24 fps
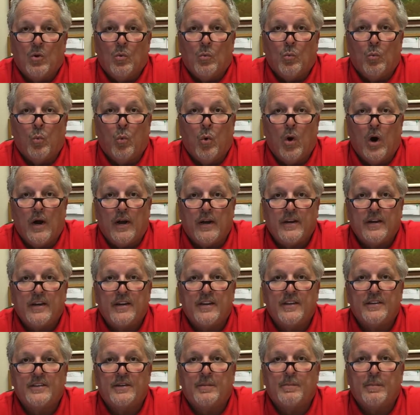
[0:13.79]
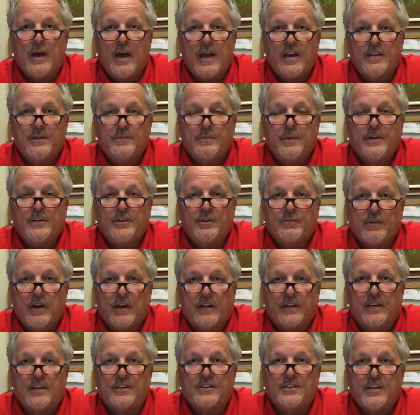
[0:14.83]
One is the management
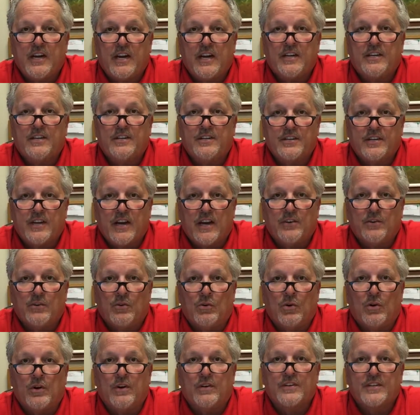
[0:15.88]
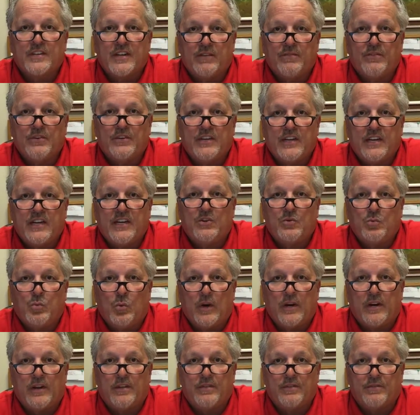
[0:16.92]
directed change of schedule on a
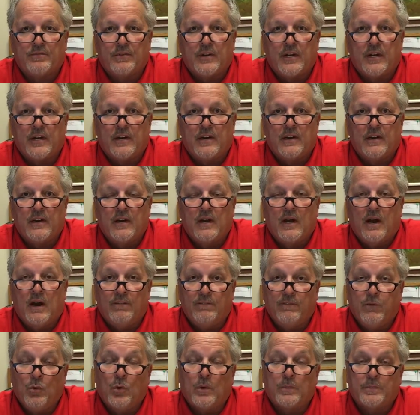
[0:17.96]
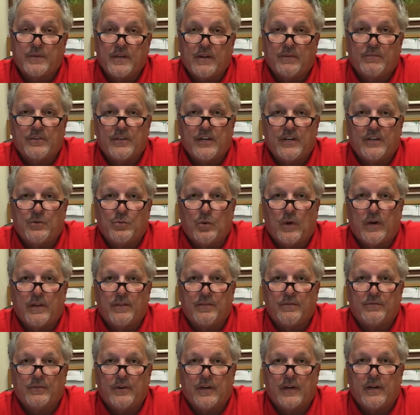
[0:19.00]
1723, a Form
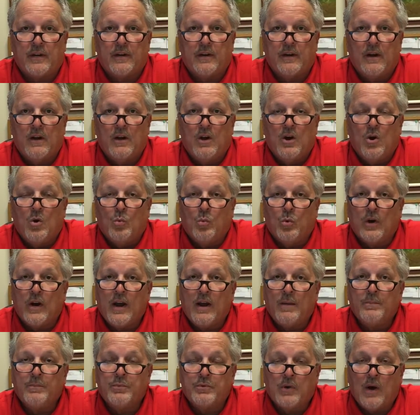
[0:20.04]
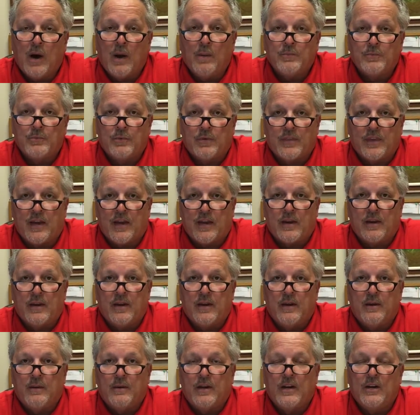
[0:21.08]
1723. We're having problems with that.
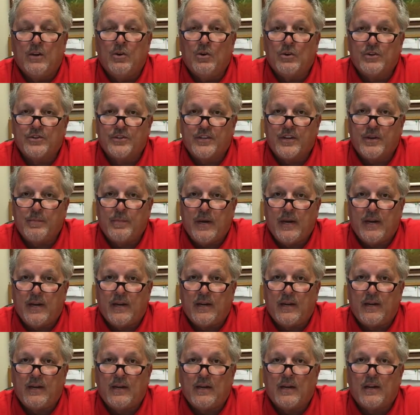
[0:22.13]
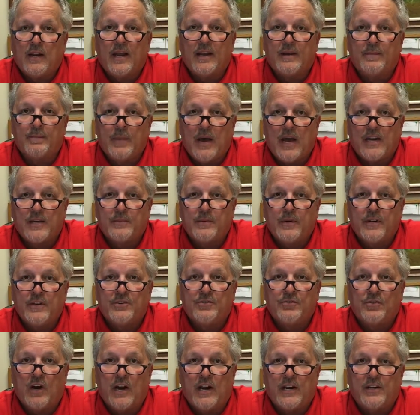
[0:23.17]
It looks to me like management is
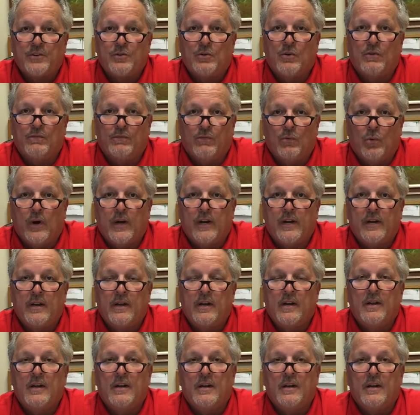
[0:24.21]
trying to avoid